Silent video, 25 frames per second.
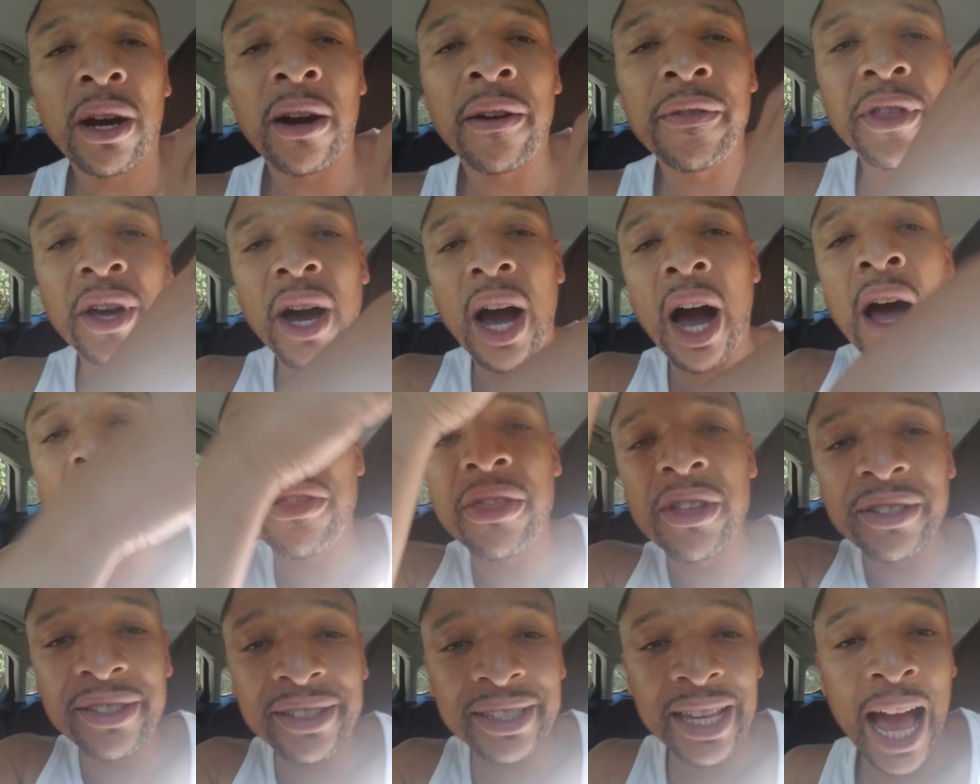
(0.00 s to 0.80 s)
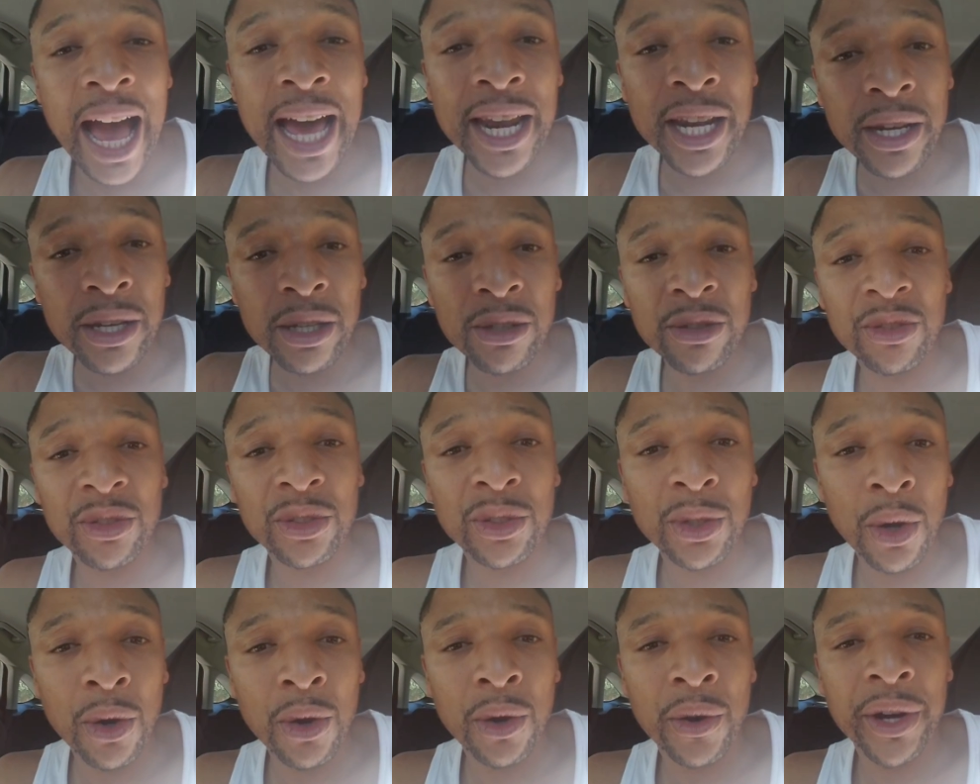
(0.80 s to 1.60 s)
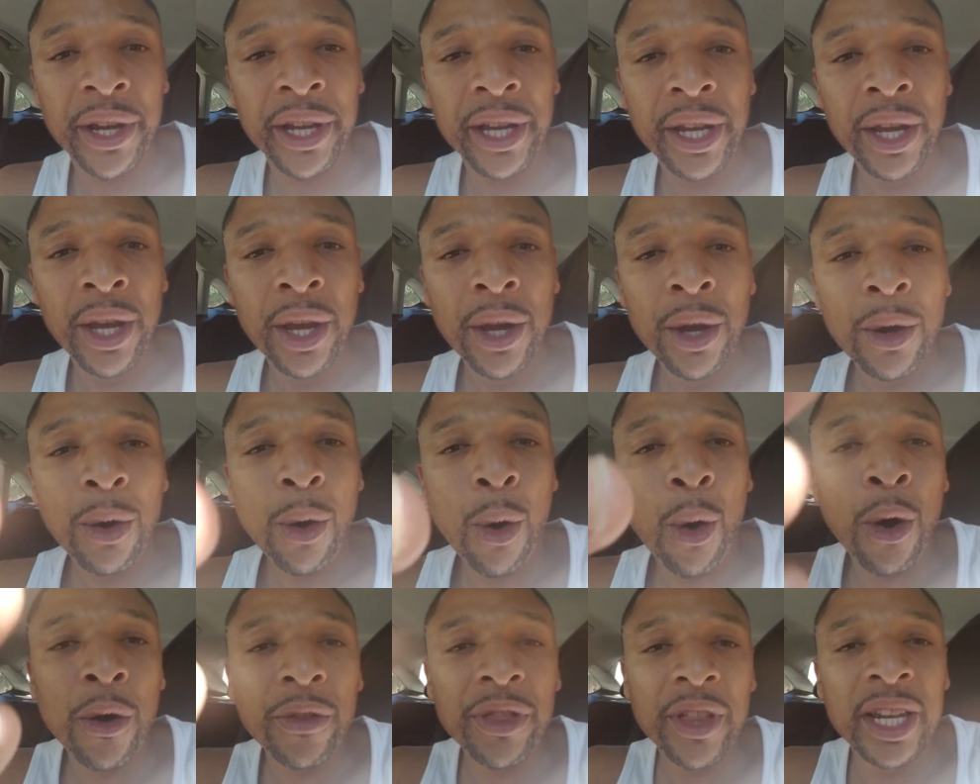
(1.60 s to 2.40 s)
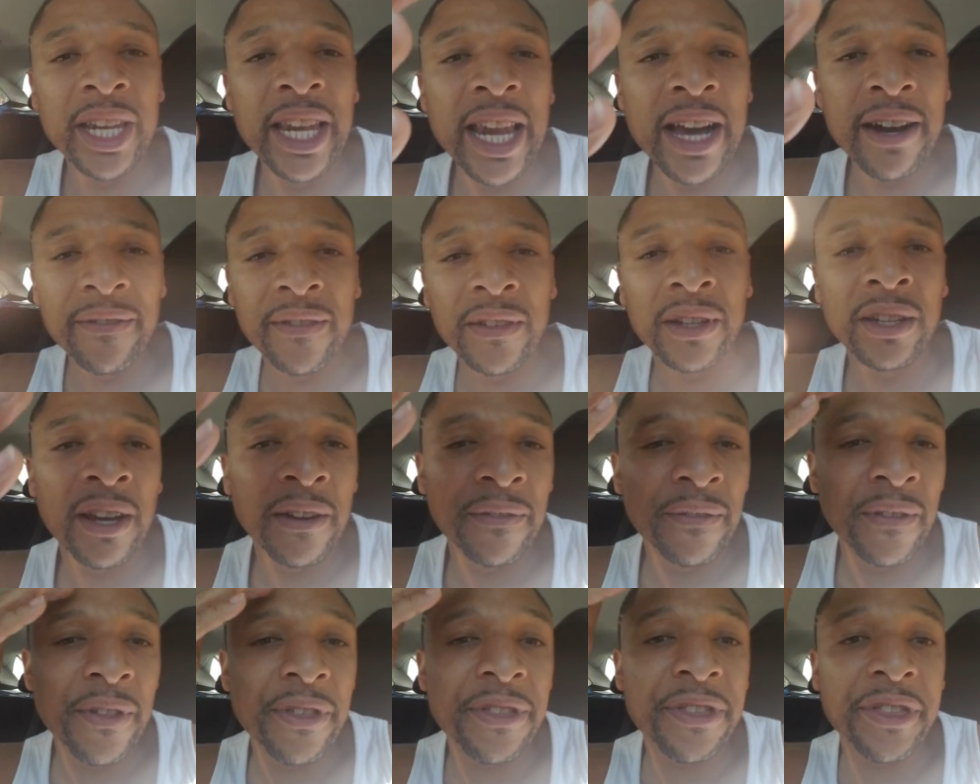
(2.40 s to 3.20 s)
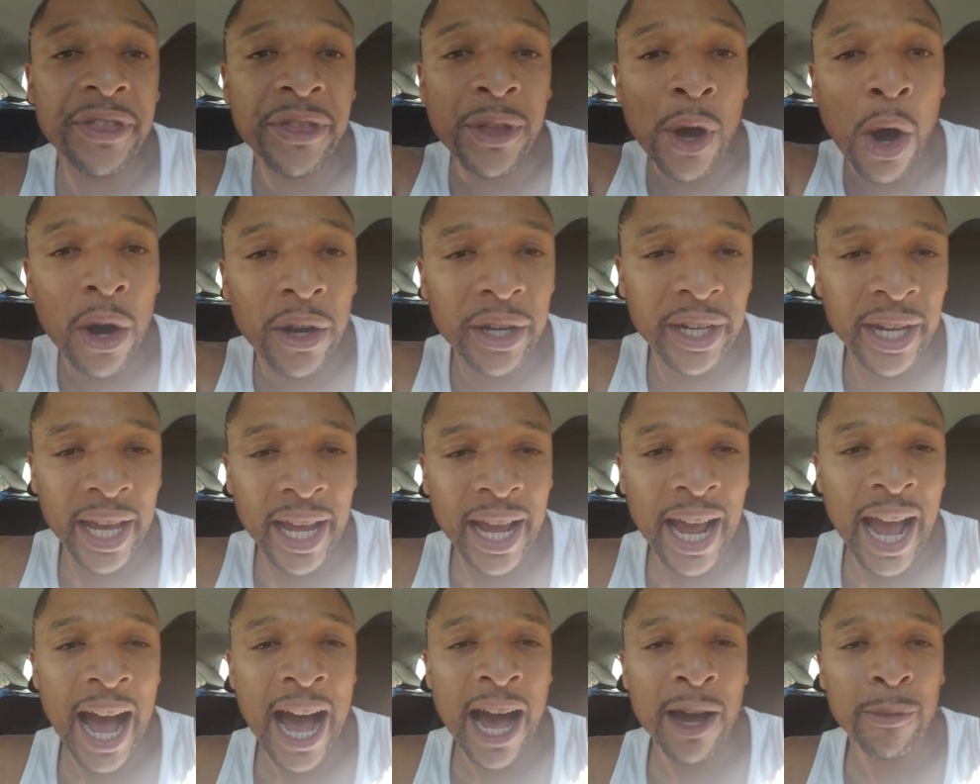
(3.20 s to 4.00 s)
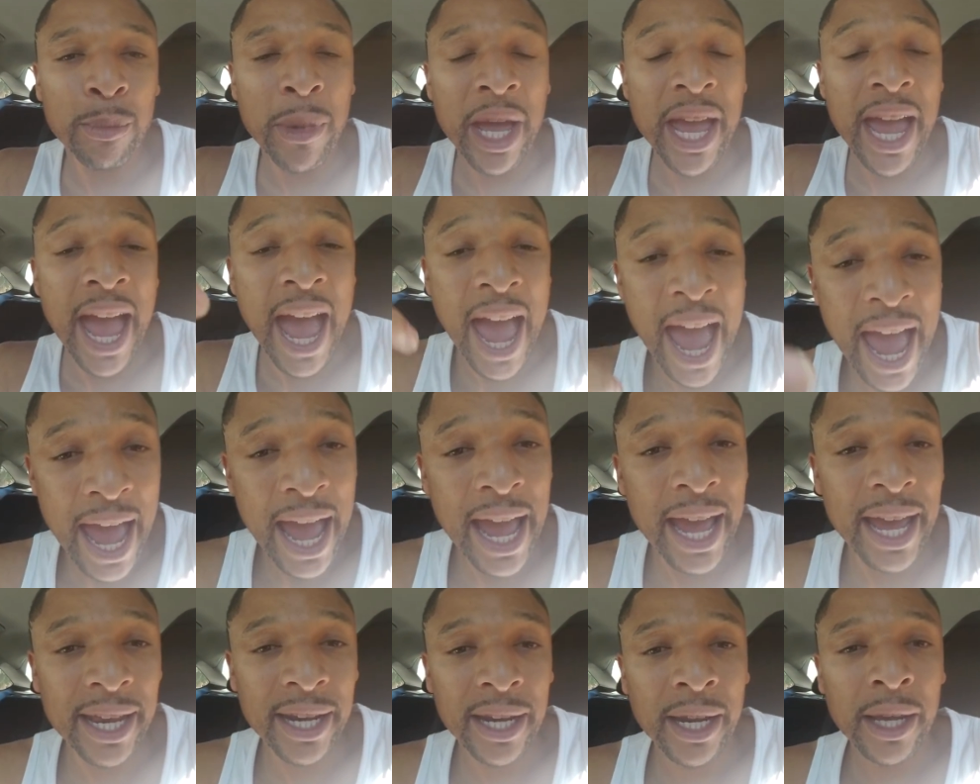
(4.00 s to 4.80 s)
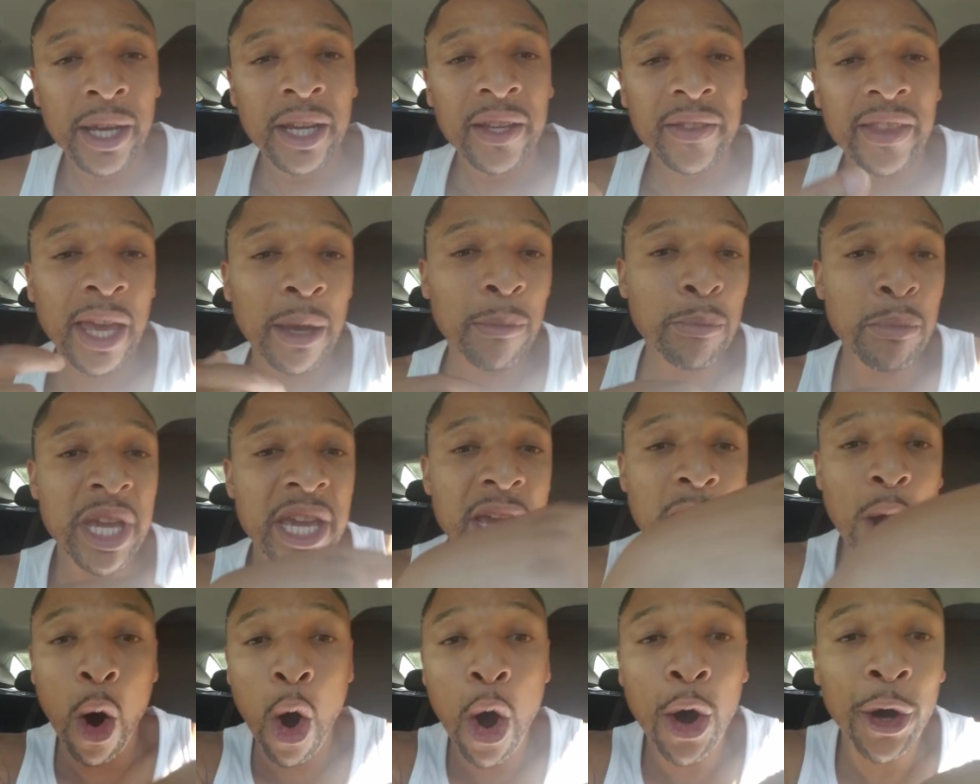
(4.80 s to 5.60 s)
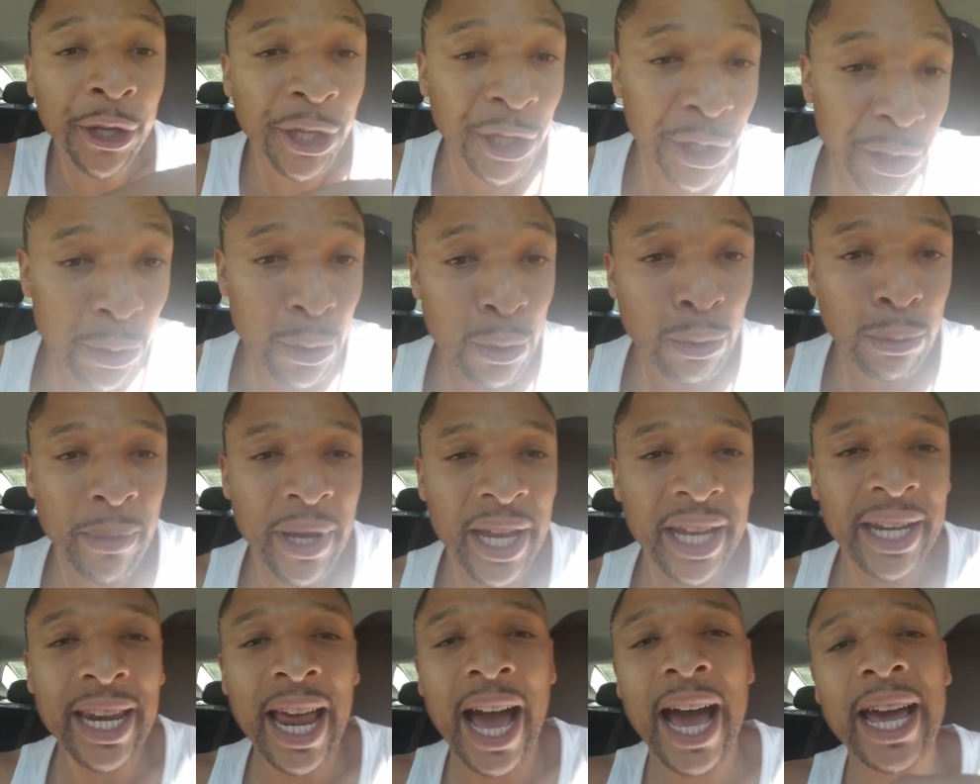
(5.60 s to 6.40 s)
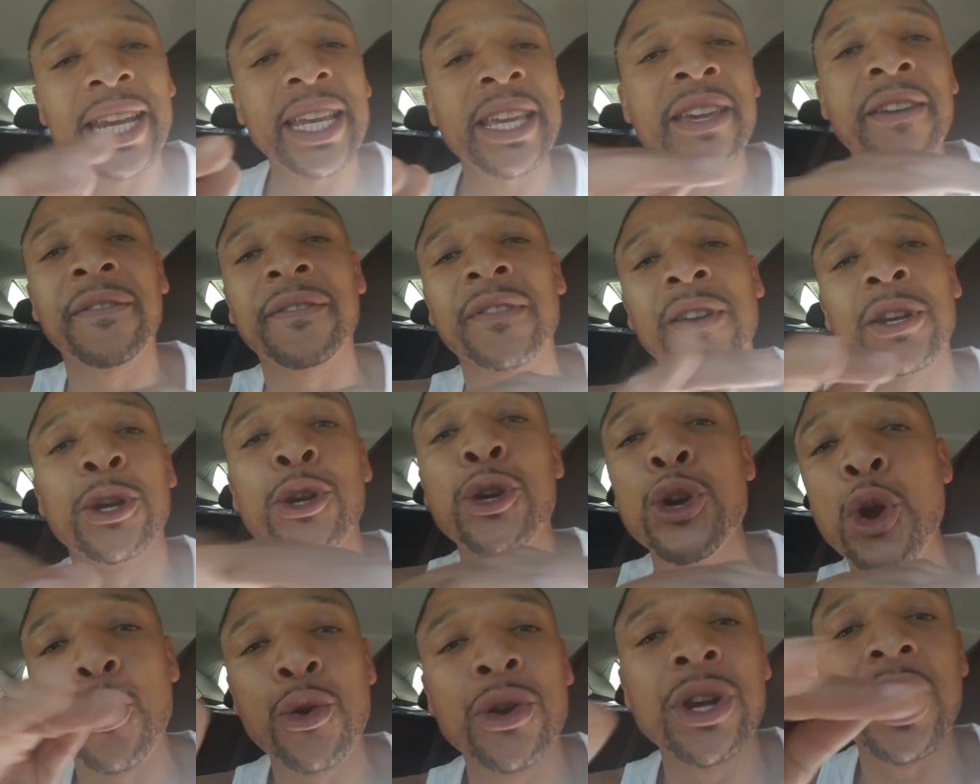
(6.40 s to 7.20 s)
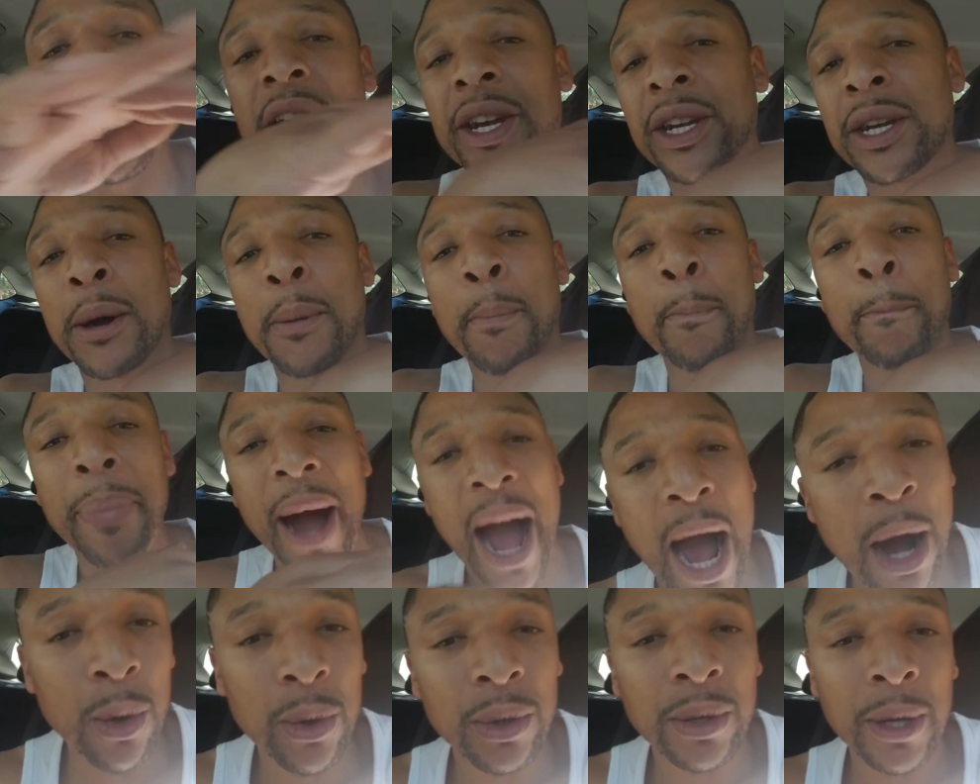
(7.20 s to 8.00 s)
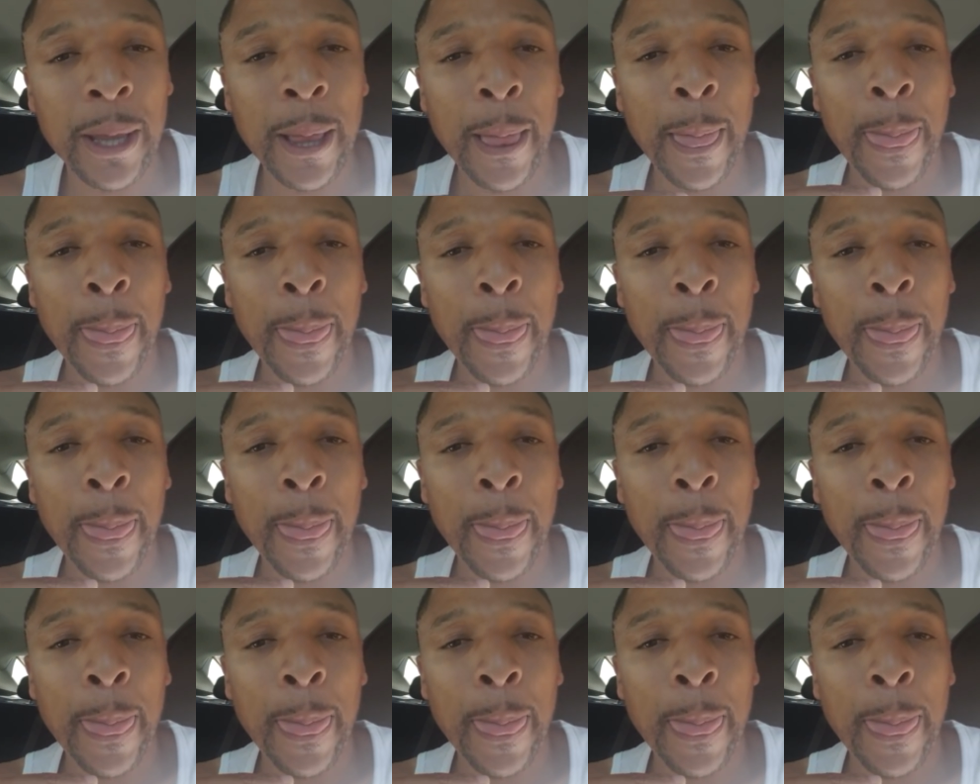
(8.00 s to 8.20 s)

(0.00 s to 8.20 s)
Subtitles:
the other side of the story, or the level of a thought that God may had that me or you may not even know nothing about.